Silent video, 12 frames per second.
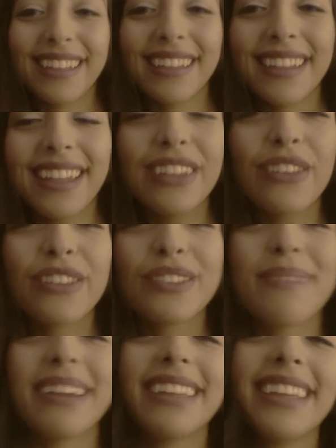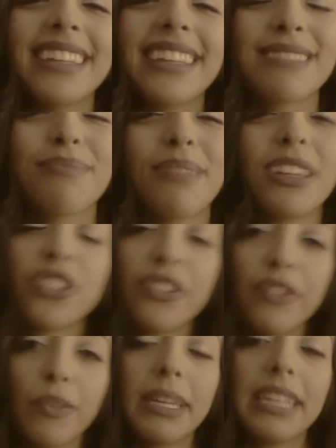Hello, everybody. It's a
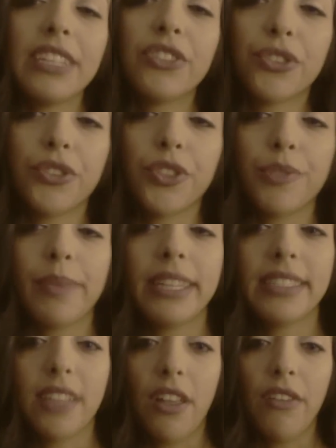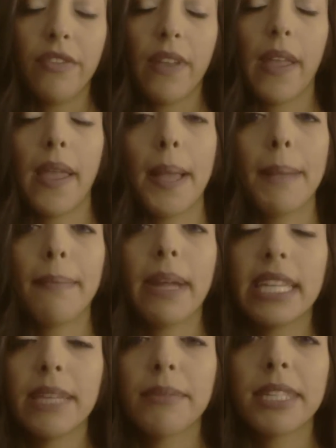pleasure for me to introduce myself.
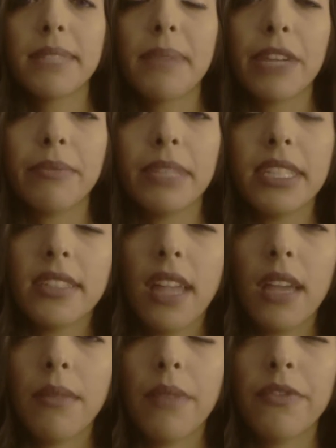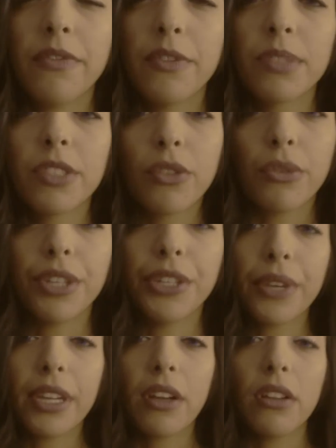My name is Maryam Nissan. I'm from Stony
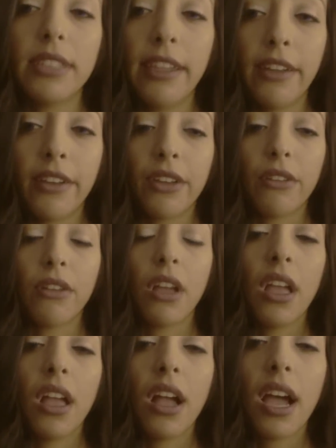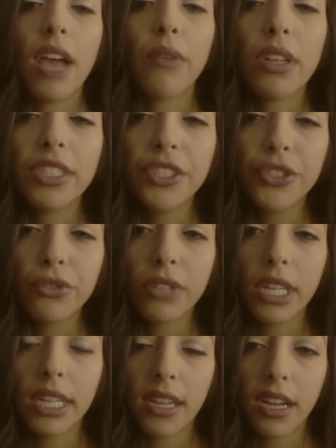Creek, Ontario. I wanted to
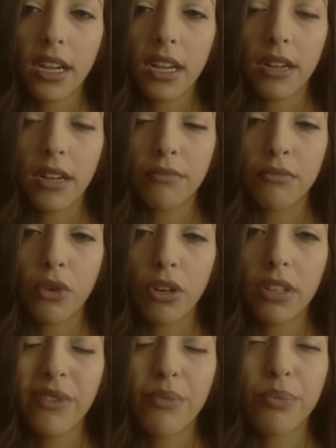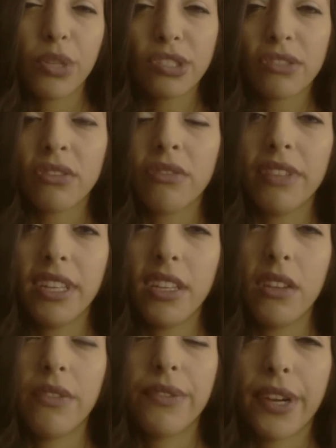create more of a personal
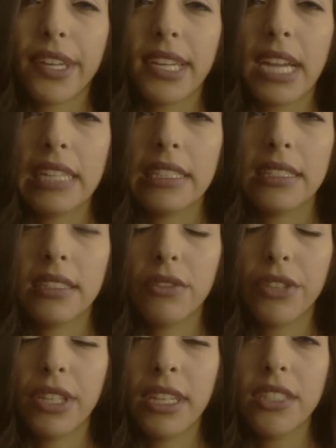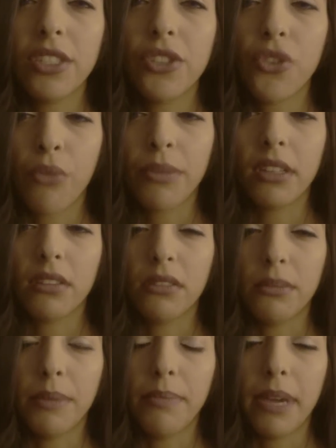video for you guys so you can get to know me a
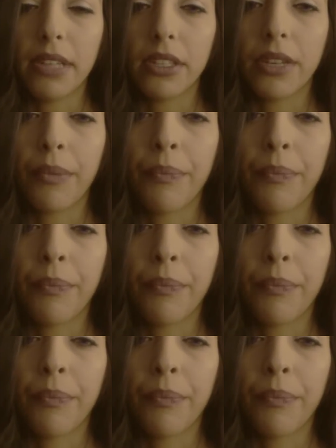little bit better.